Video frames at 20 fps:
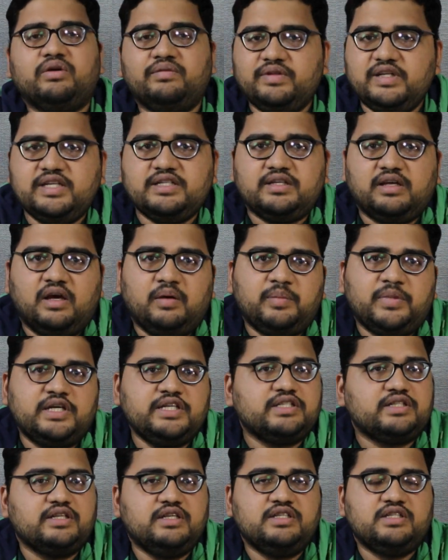of these
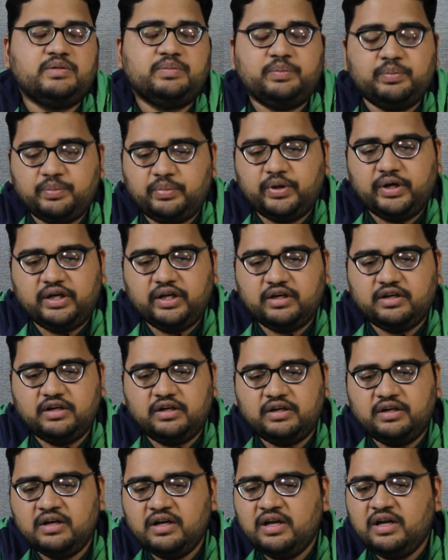earbuds is pretty
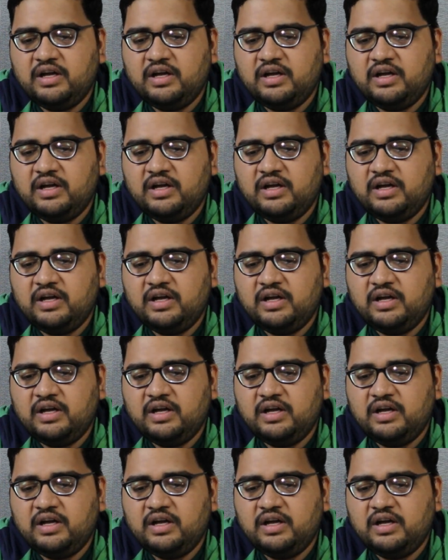good.